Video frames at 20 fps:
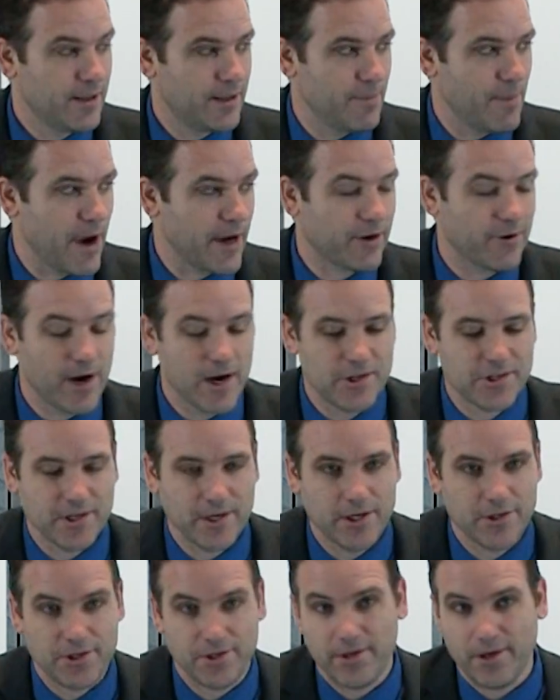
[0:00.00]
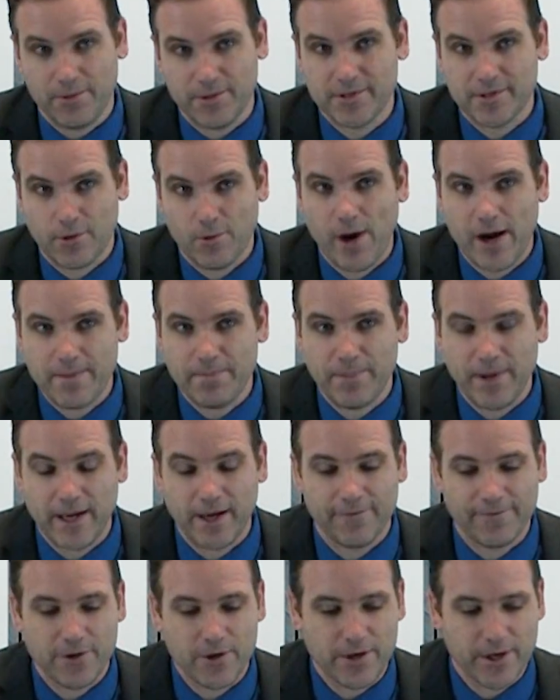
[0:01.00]
the migration issue that was quite
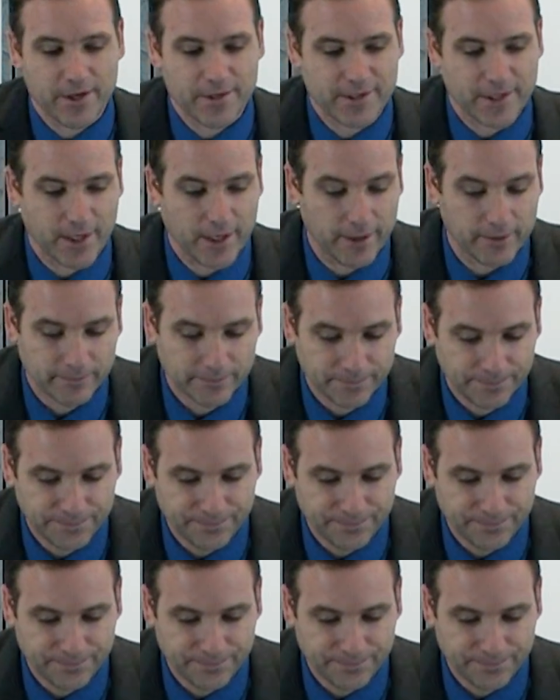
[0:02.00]
big a few years ago.